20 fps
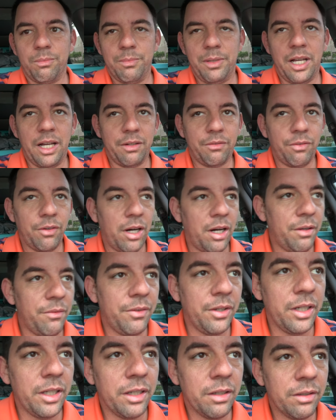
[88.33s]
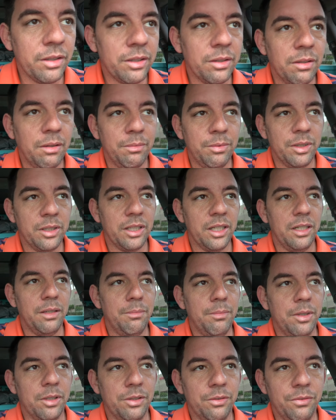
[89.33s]
Black Friday video, so I'm just getting a
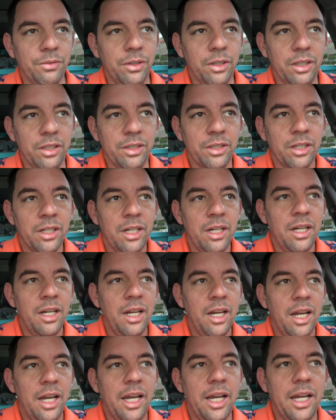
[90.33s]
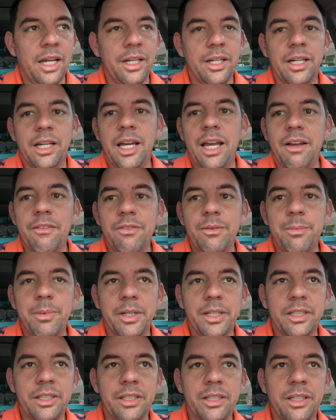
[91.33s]
bunch of footage. And uh,
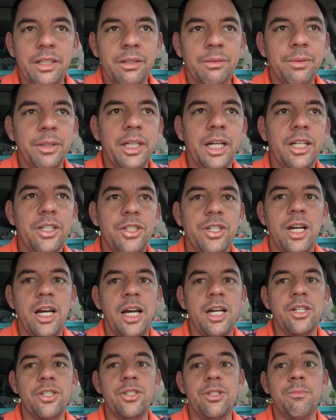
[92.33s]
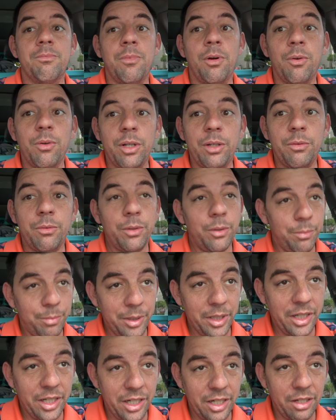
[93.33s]
everybody's here. We got Josh. Jabroni will
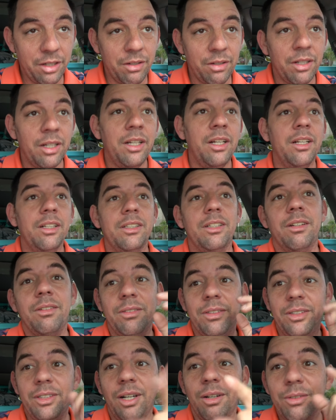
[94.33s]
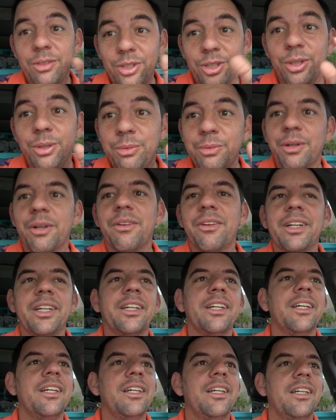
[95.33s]
be here, so don't you worry.
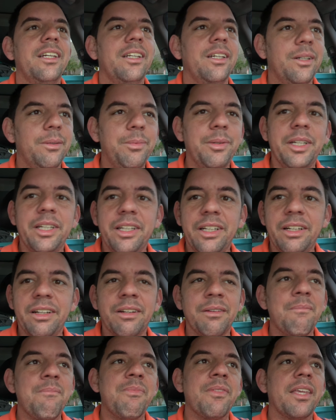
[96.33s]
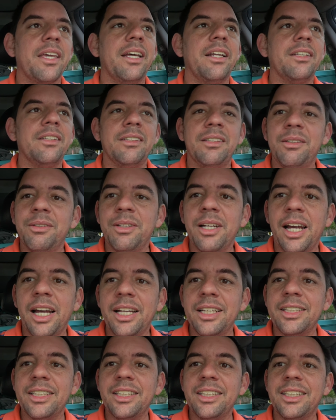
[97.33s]
He'll be here. I'll see you
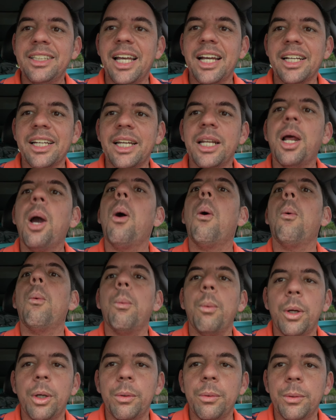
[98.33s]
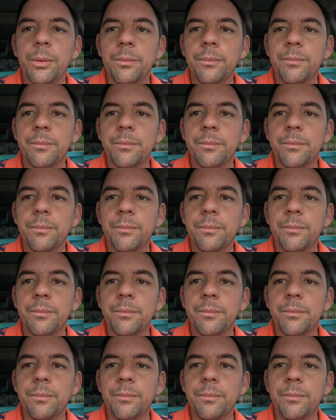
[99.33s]
guys in a second. Woo